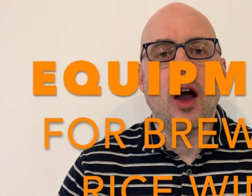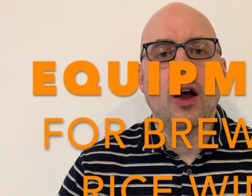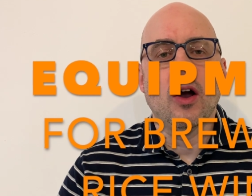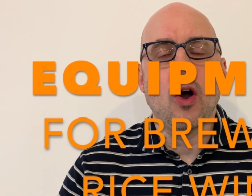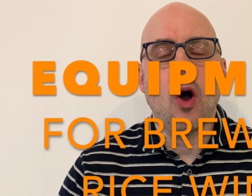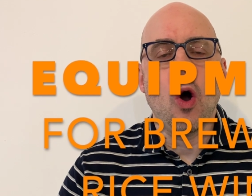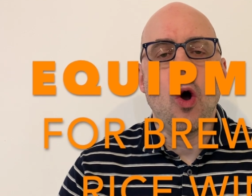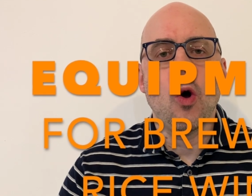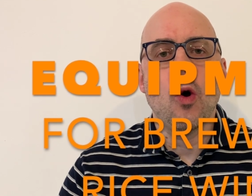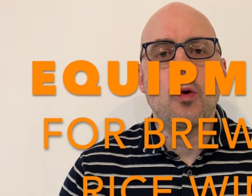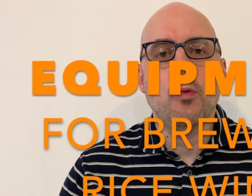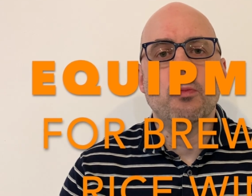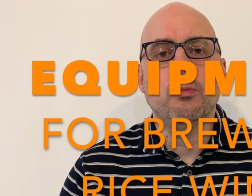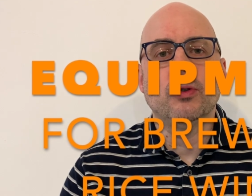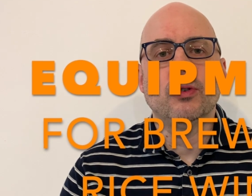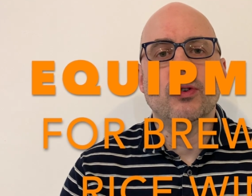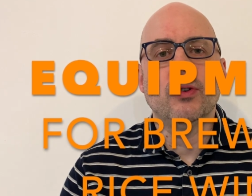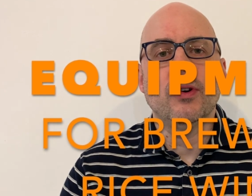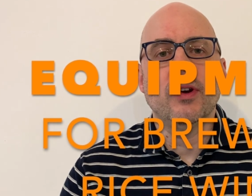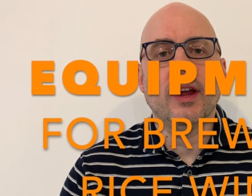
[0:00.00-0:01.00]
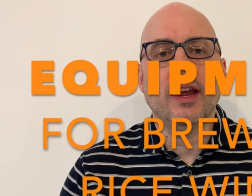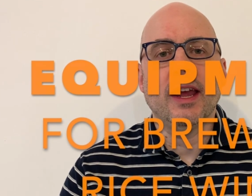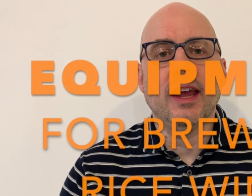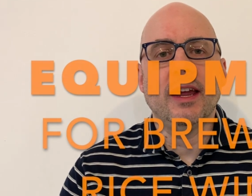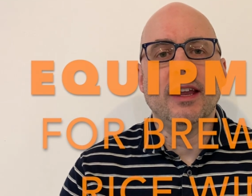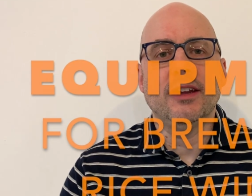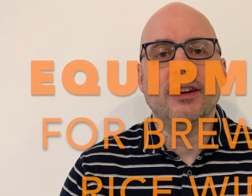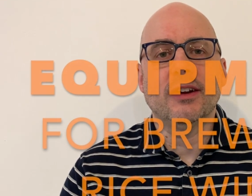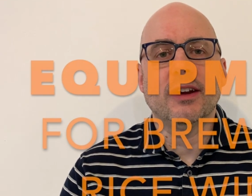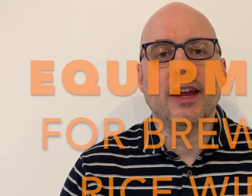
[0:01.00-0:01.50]
home brewing
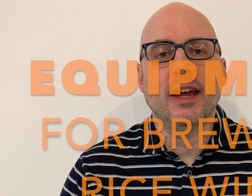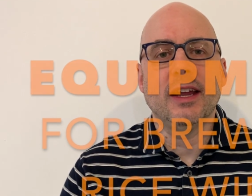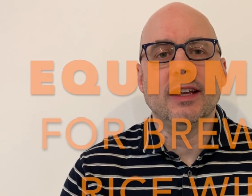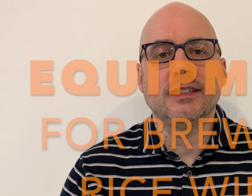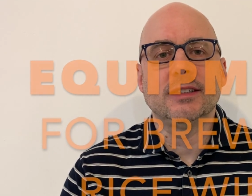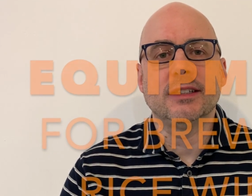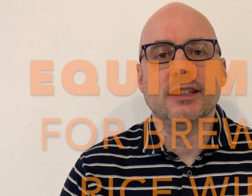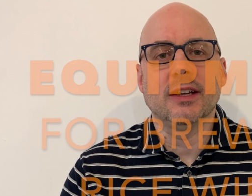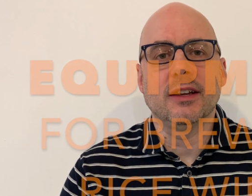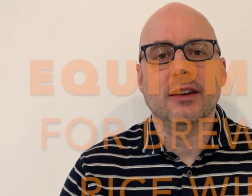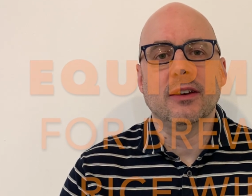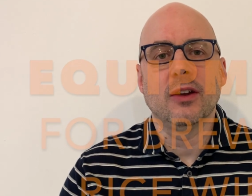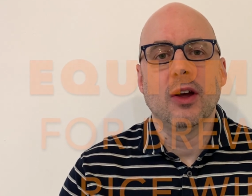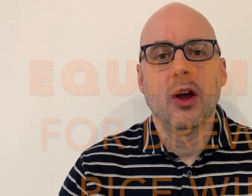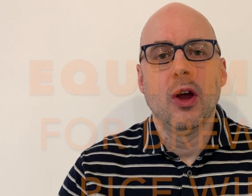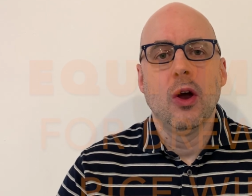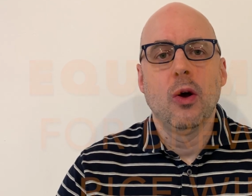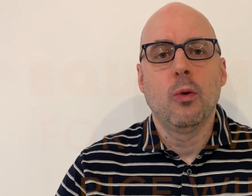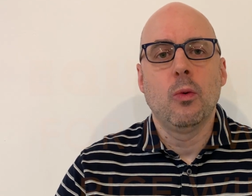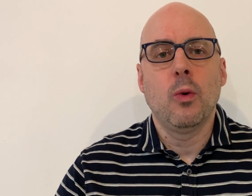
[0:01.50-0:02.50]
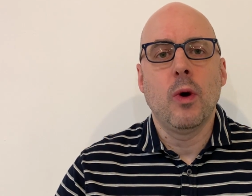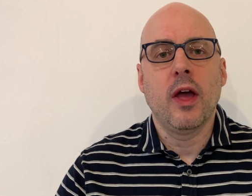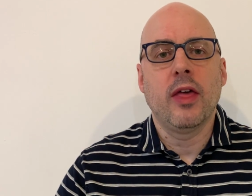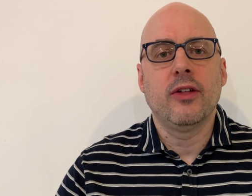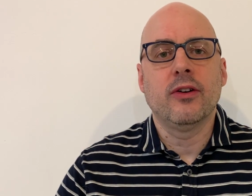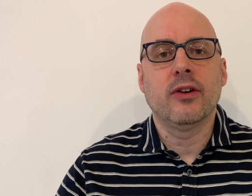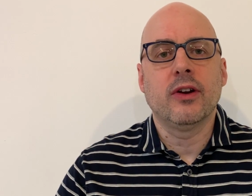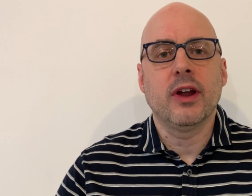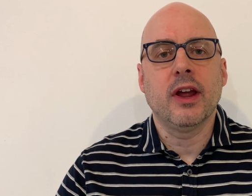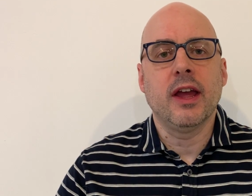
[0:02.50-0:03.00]
in your kitchen,
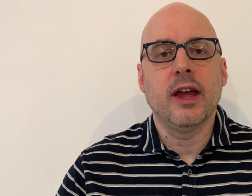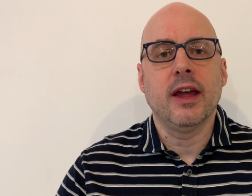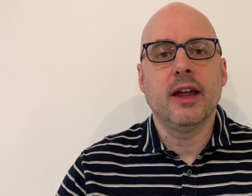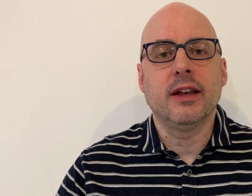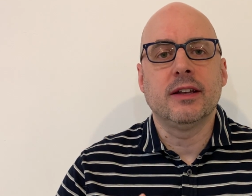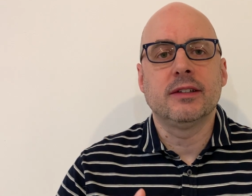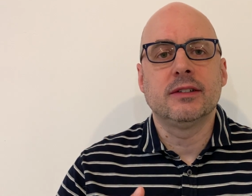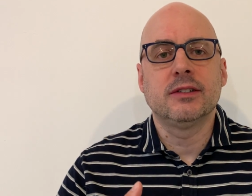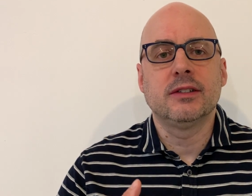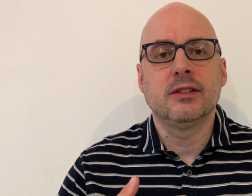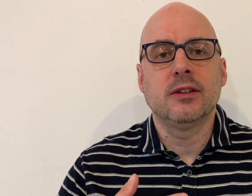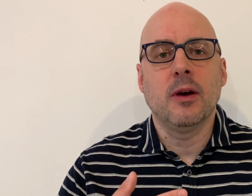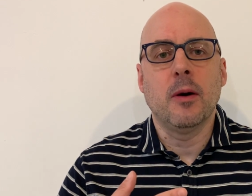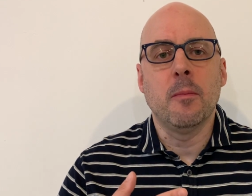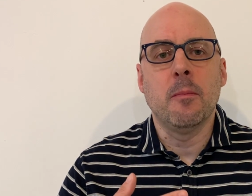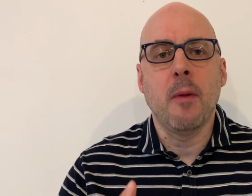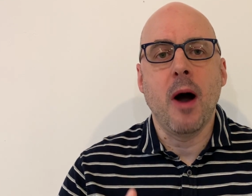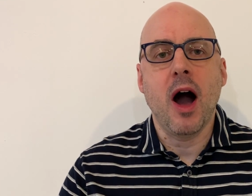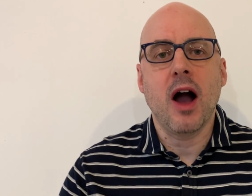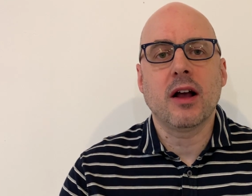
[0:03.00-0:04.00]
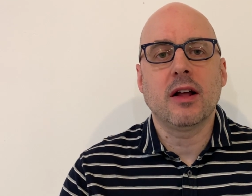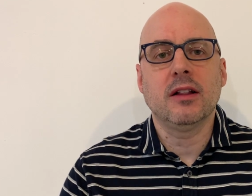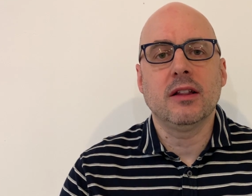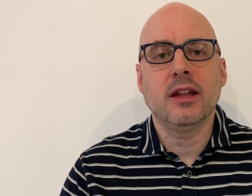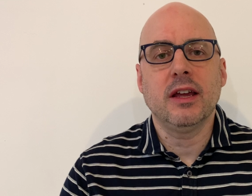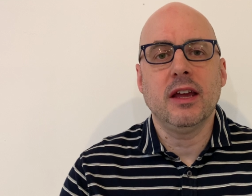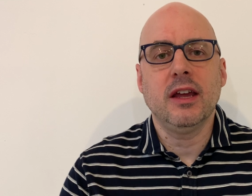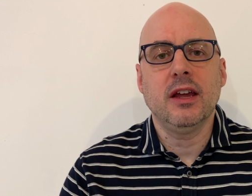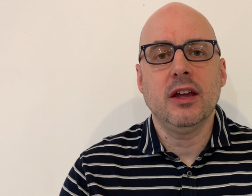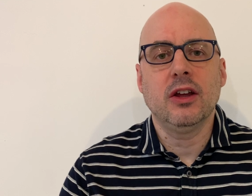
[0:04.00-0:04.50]
whether it's
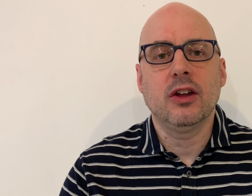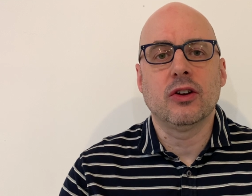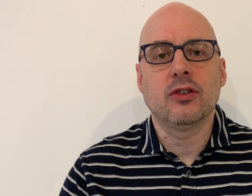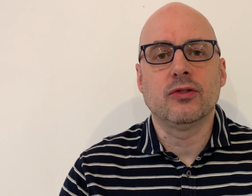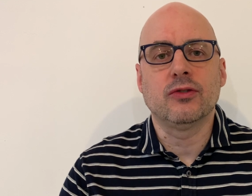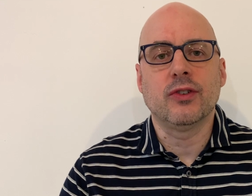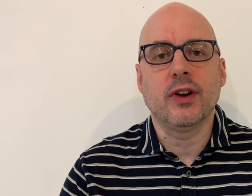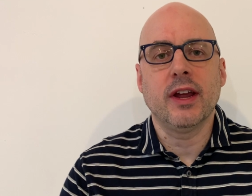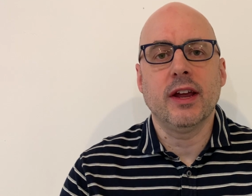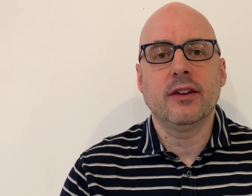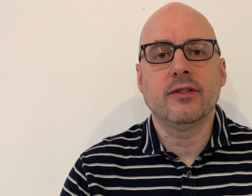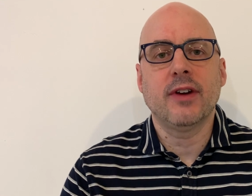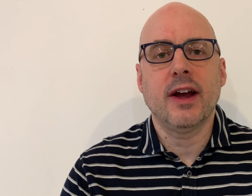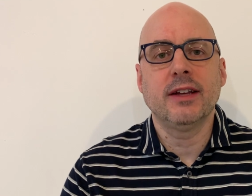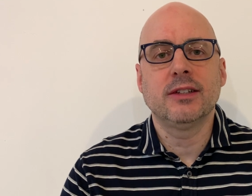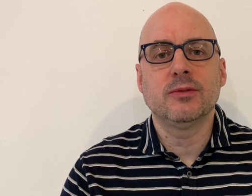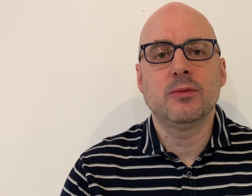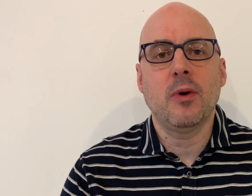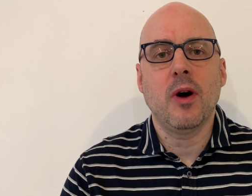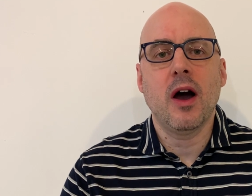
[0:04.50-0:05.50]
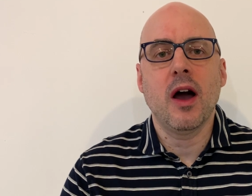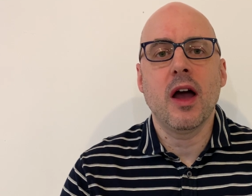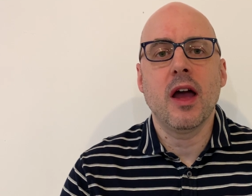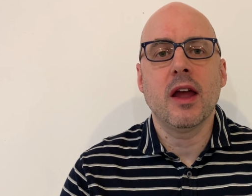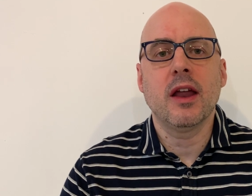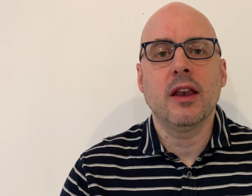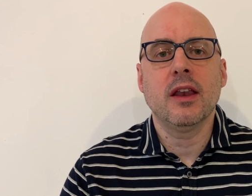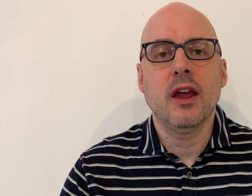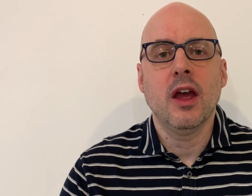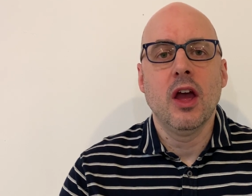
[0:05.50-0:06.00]
makgeolli, Korean rice
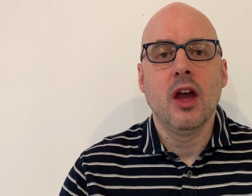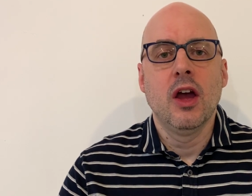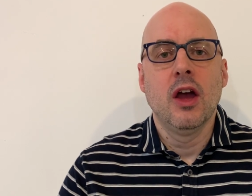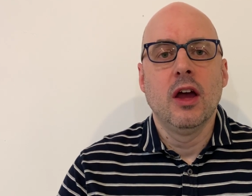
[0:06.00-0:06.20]
wine,